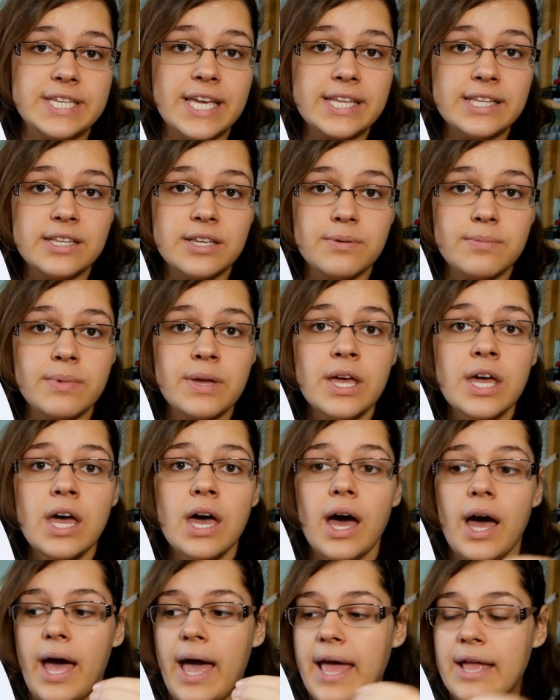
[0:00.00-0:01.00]
get them
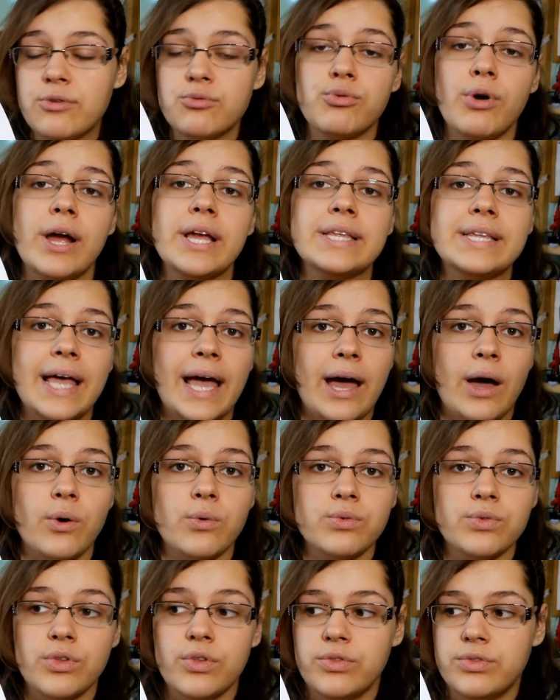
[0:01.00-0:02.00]
and write
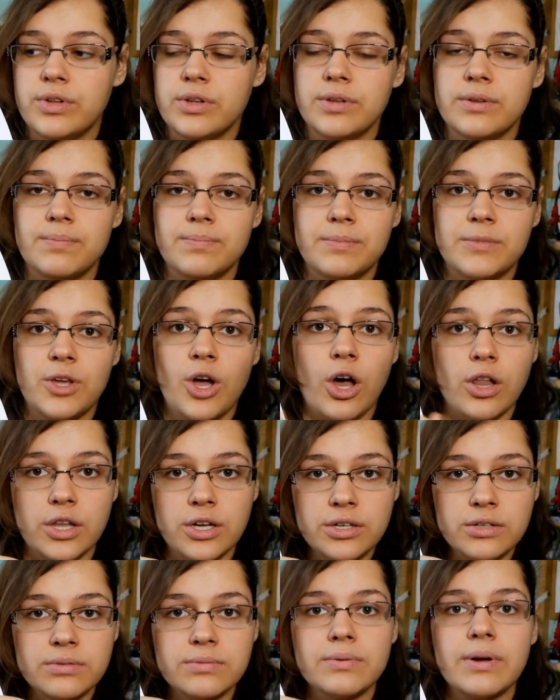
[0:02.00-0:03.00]
down the
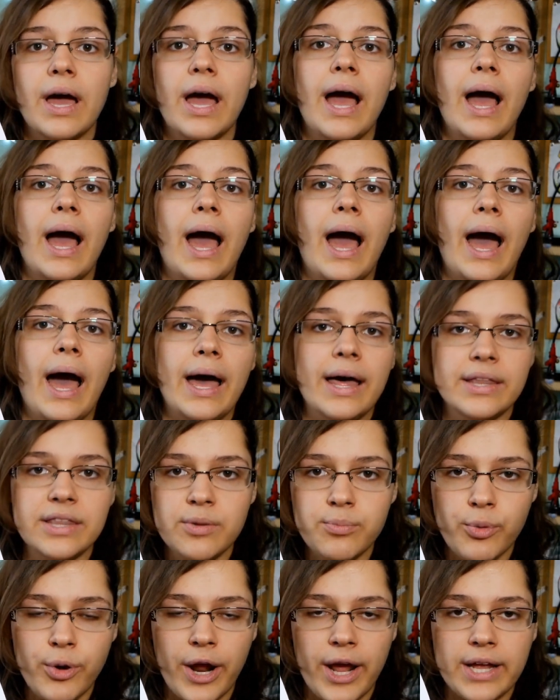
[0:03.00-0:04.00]
color and
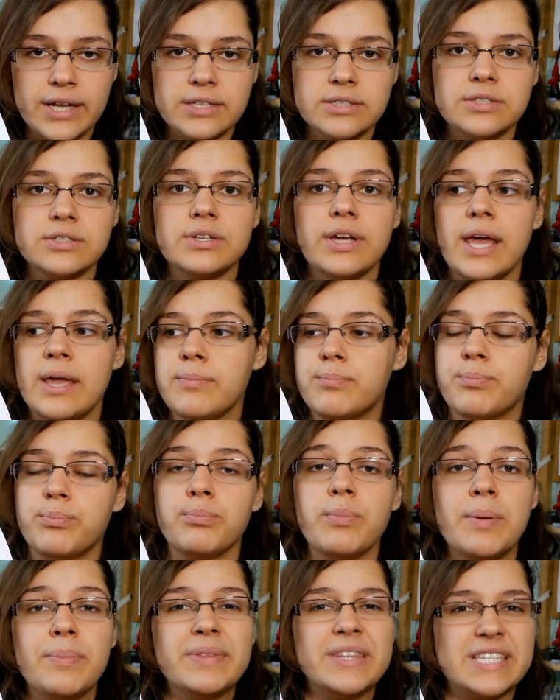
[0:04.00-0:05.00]
the brand and
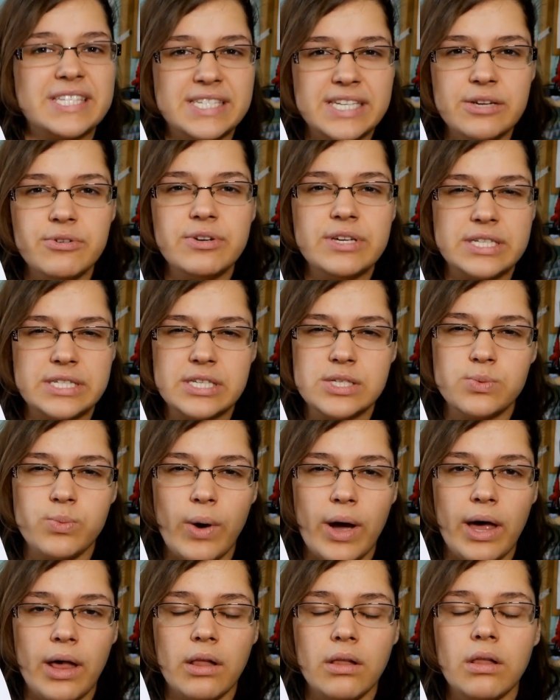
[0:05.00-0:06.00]
maybe the series as
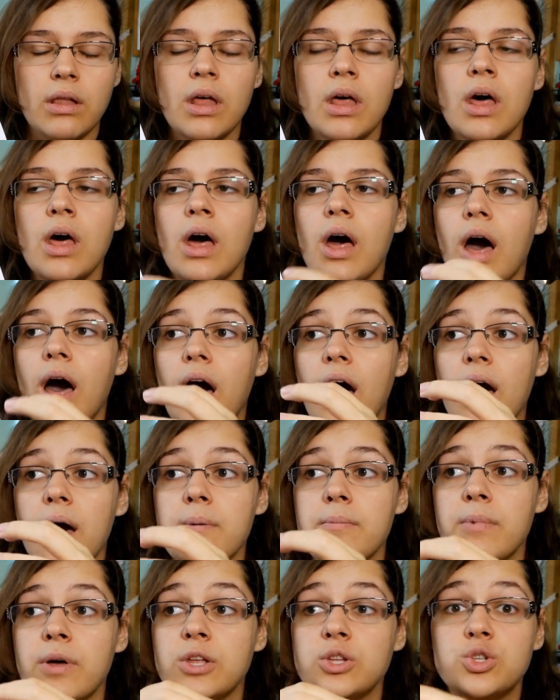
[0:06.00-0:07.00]
well,
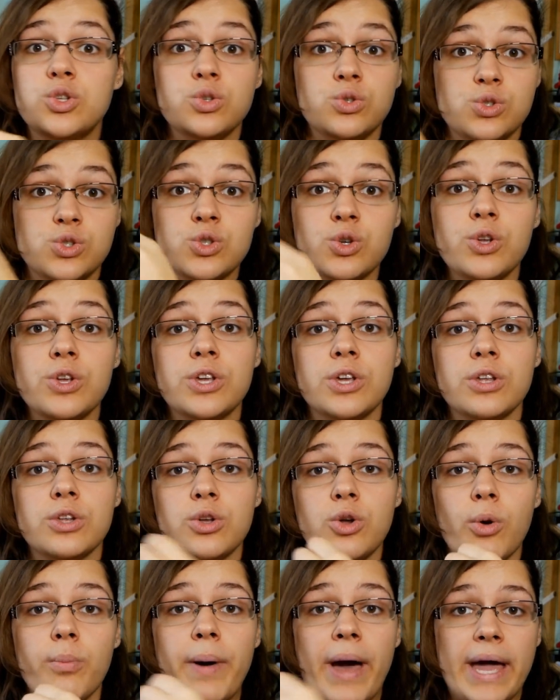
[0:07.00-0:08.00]
so you can
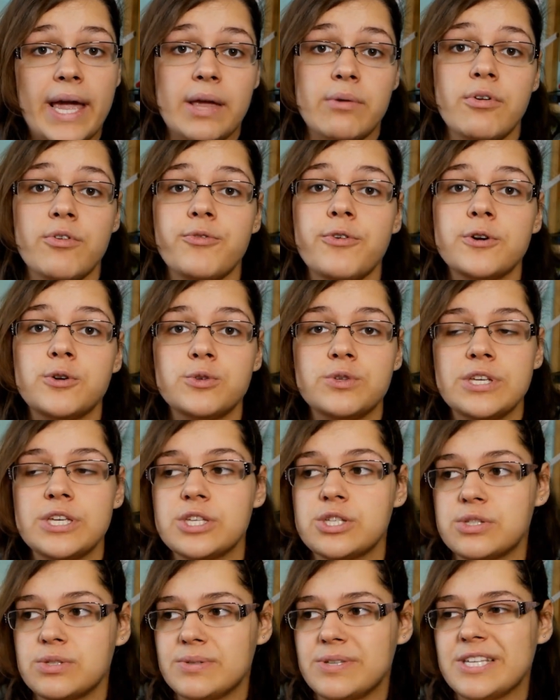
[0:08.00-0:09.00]
go back and refer to
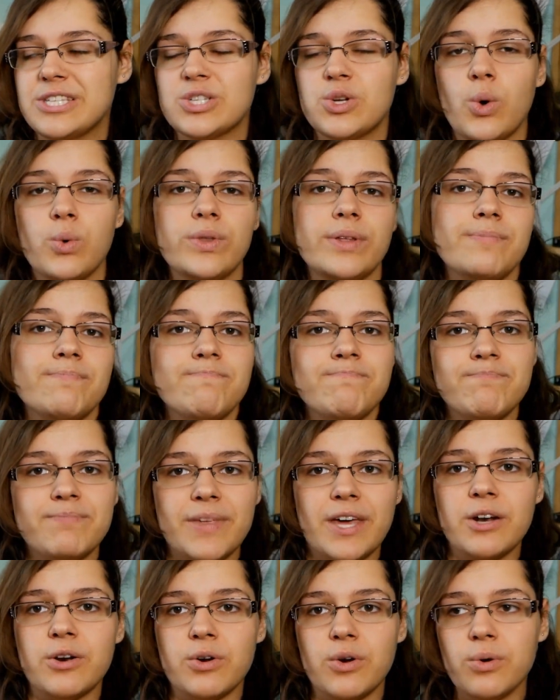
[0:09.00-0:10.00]
these, let's call them,
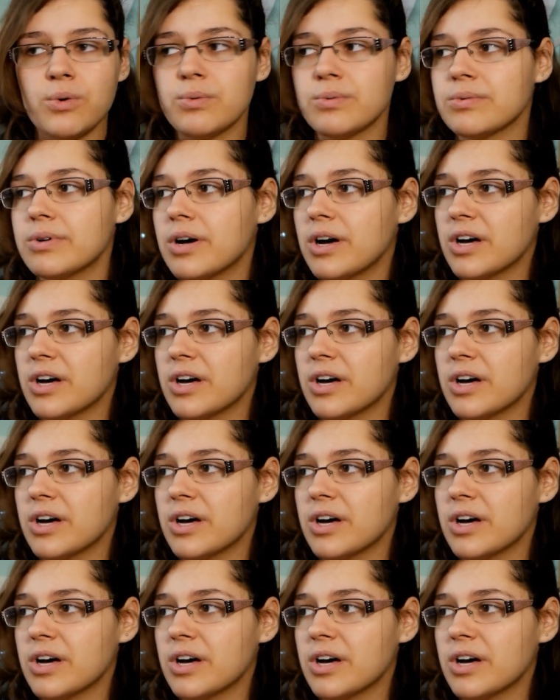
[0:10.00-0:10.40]
I don't know,